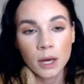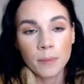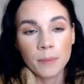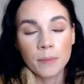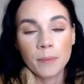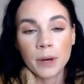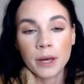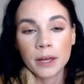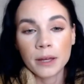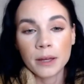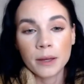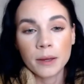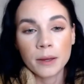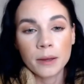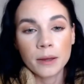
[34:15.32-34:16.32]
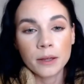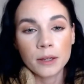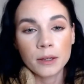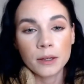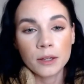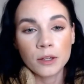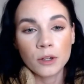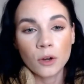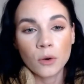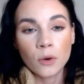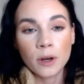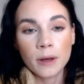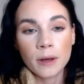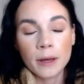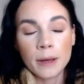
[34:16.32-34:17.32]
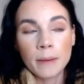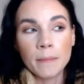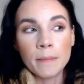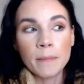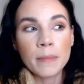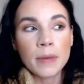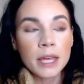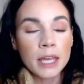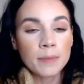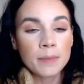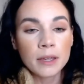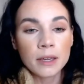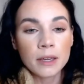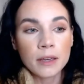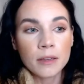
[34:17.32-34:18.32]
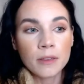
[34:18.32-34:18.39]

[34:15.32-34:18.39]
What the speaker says: But, you know, maybe